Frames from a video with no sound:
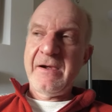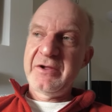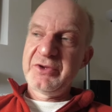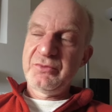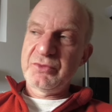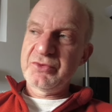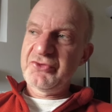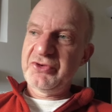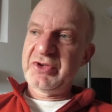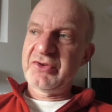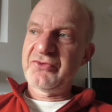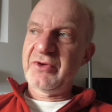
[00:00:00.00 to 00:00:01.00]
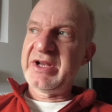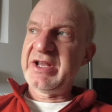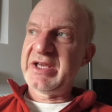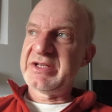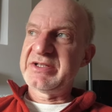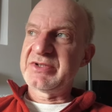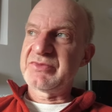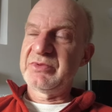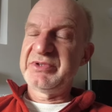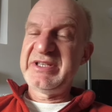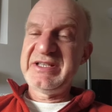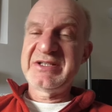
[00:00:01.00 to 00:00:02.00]
the water in those radiators will
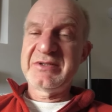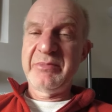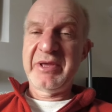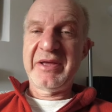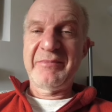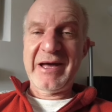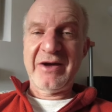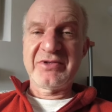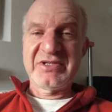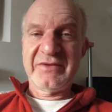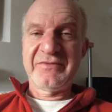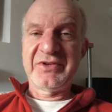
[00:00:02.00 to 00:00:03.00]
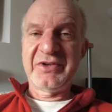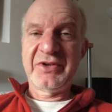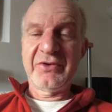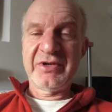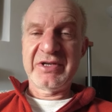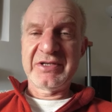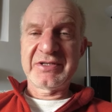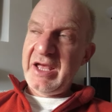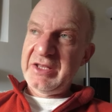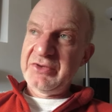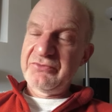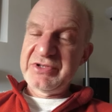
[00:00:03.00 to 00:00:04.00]
need to be about 70 degrees
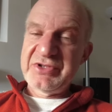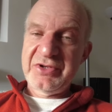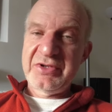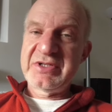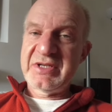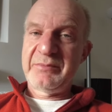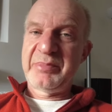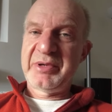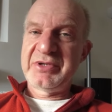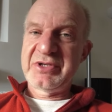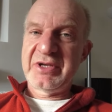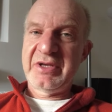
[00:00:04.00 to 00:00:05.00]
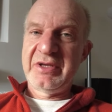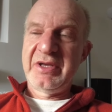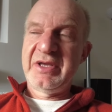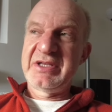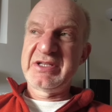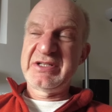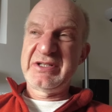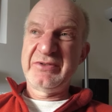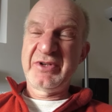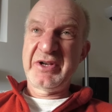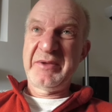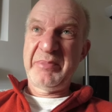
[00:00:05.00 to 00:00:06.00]
and the return temperature is still
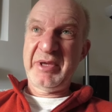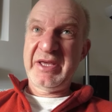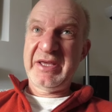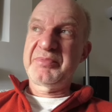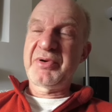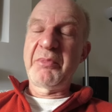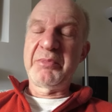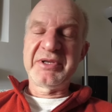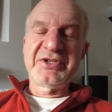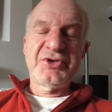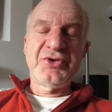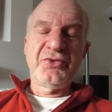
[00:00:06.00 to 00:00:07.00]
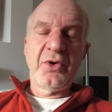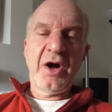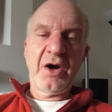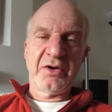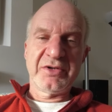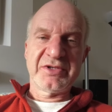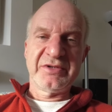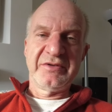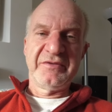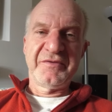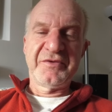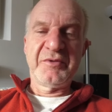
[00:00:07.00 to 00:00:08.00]
going to be probably too hot
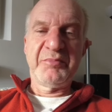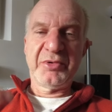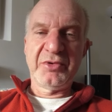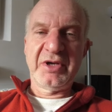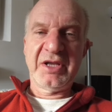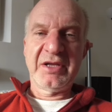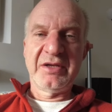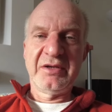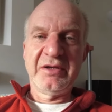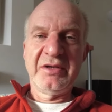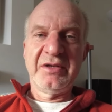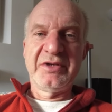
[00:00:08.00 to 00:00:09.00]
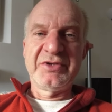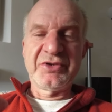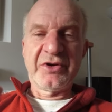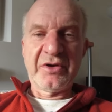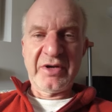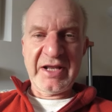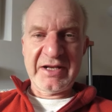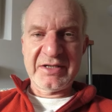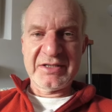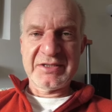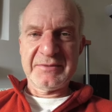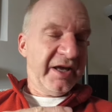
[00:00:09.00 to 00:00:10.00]
for the boiler to
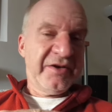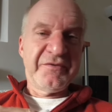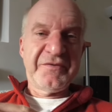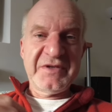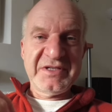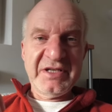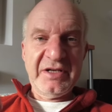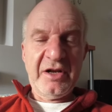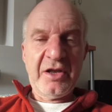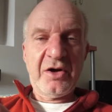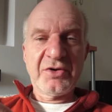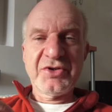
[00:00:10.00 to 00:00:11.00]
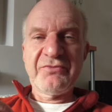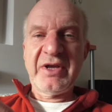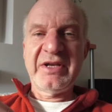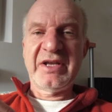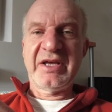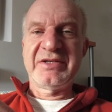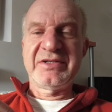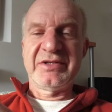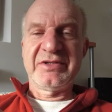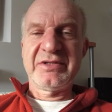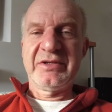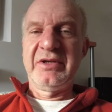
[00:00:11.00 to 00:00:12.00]
condense. In fitting larger
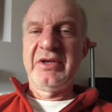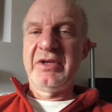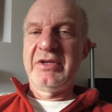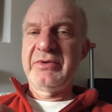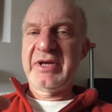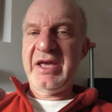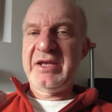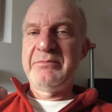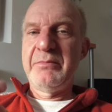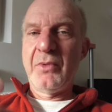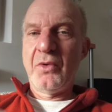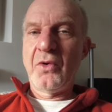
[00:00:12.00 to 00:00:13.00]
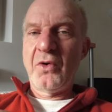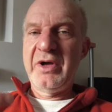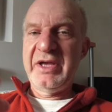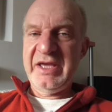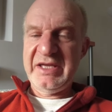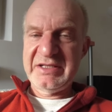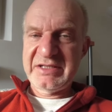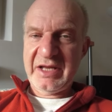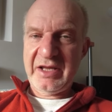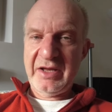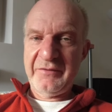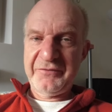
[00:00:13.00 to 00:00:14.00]
radiators, you are getting more heat
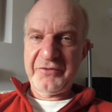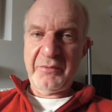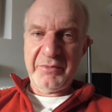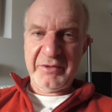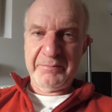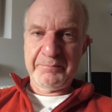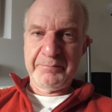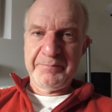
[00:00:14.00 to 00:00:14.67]
from them.